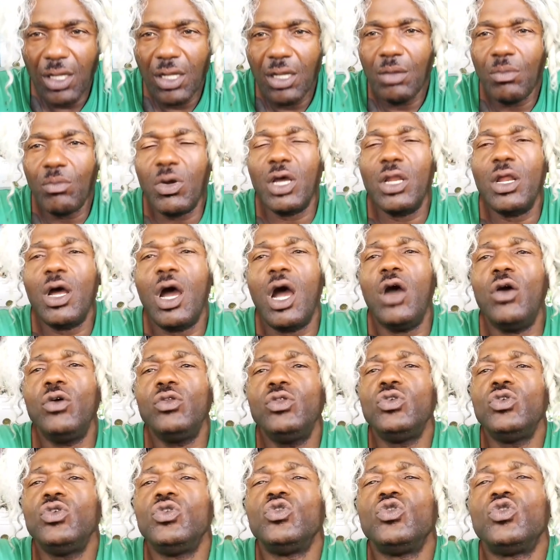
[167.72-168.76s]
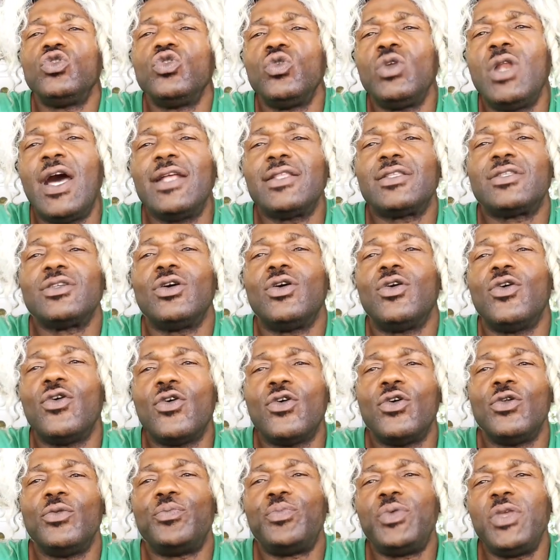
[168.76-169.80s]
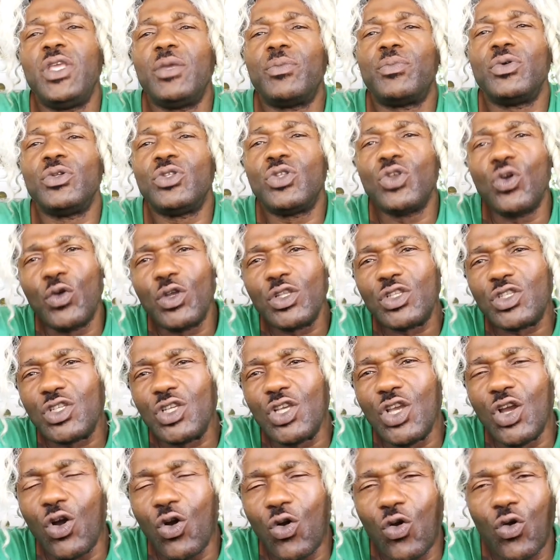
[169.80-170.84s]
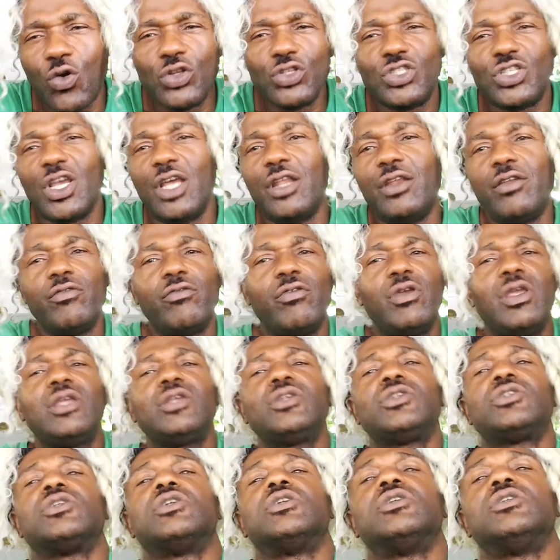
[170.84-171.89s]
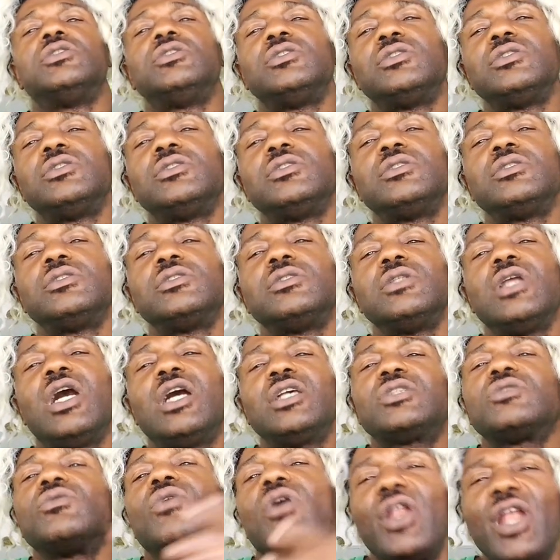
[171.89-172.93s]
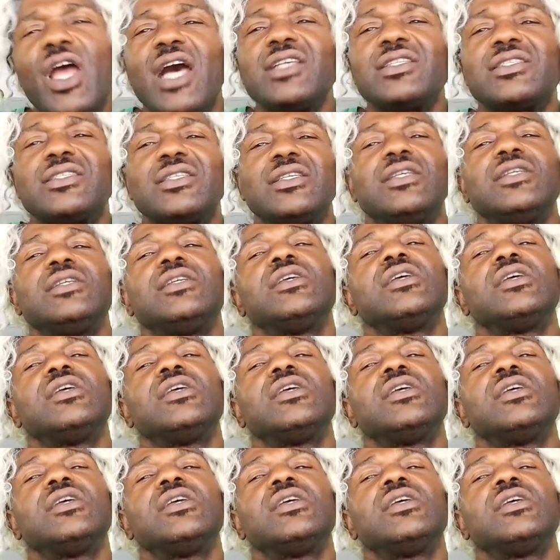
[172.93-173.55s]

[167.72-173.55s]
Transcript: But how do you do that to old people? Do it to your own generation. That's what I see.